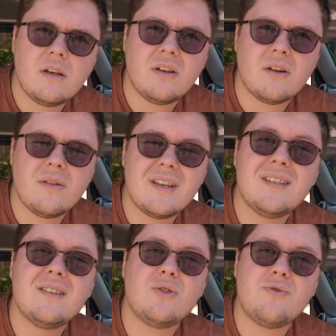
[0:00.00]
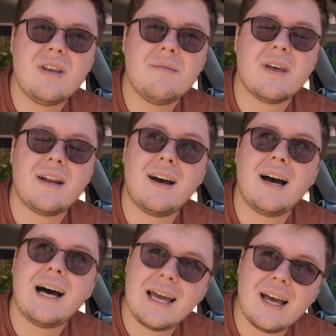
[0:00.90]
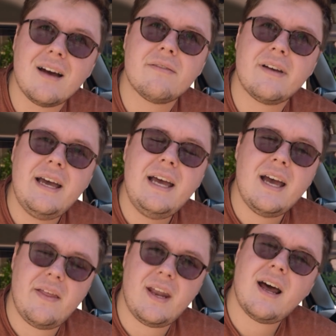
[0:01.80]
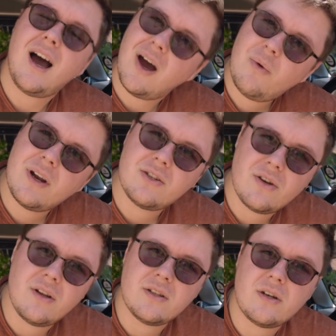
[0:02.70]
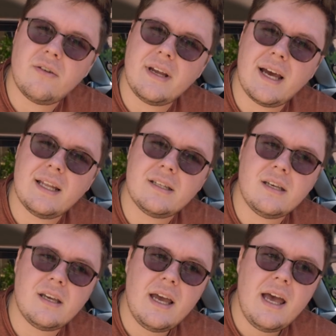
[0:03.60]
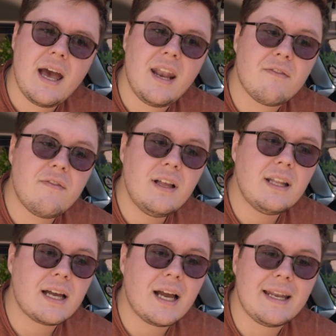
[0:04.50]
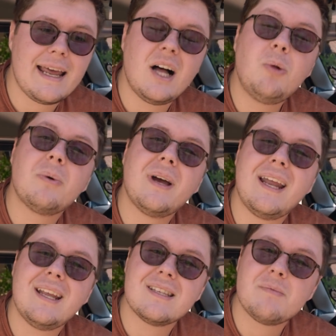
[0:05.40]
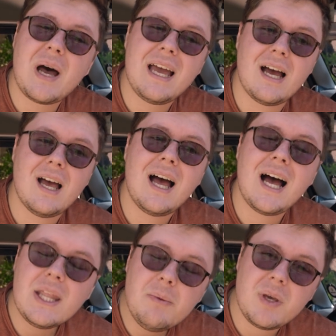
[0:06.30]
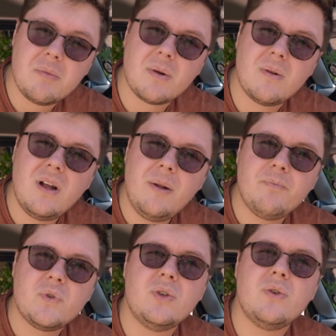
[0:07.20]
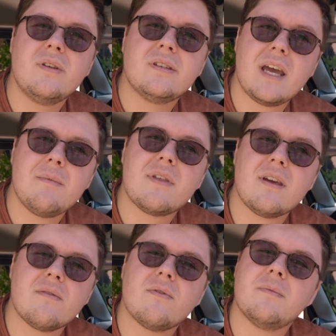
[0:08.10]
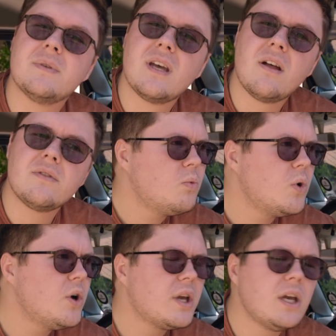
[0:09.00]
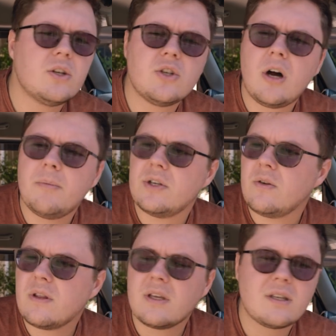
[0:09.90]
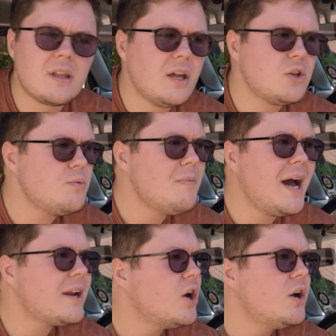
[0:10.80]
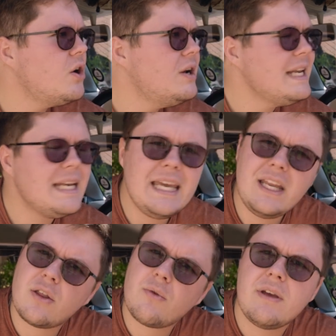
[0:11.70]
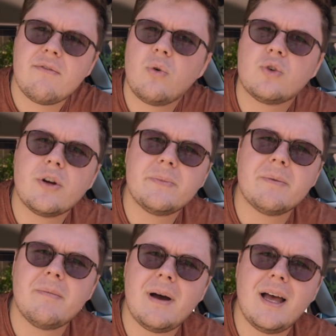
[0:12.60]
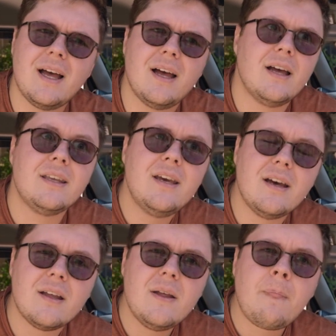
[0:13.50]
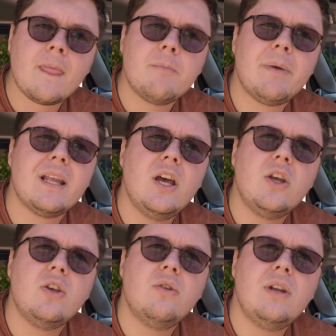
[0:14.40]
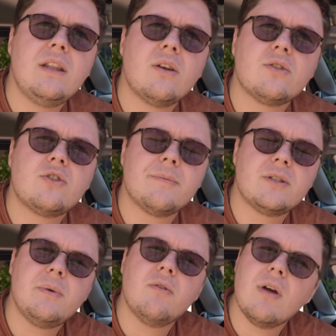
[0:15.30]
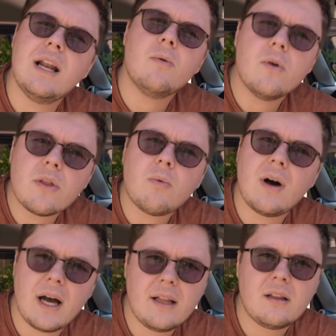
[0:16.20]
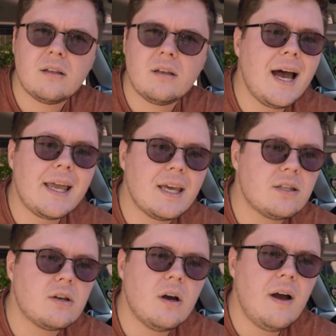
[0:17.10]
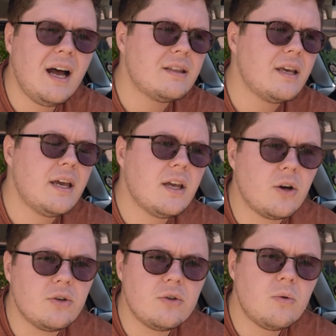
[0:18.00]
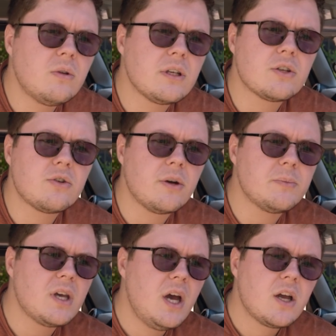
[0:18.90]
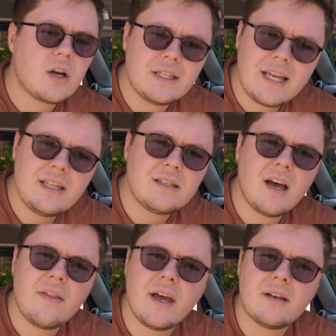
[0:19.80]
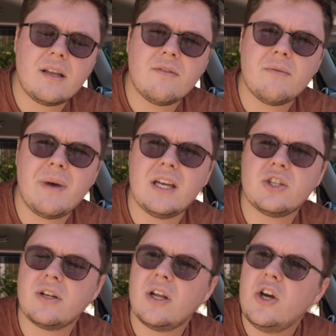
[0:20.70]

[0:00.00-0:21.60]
You know, this is a dream that I have and that I want to turn into a reality. And I feel like I can help and inspire other people to do the same thing for themselves. Working a job and doing things like that, you might only need 3-4 trips a year, but you need those trips to be really worthwhile. I get to go out there and go do all these trips, condense down that information,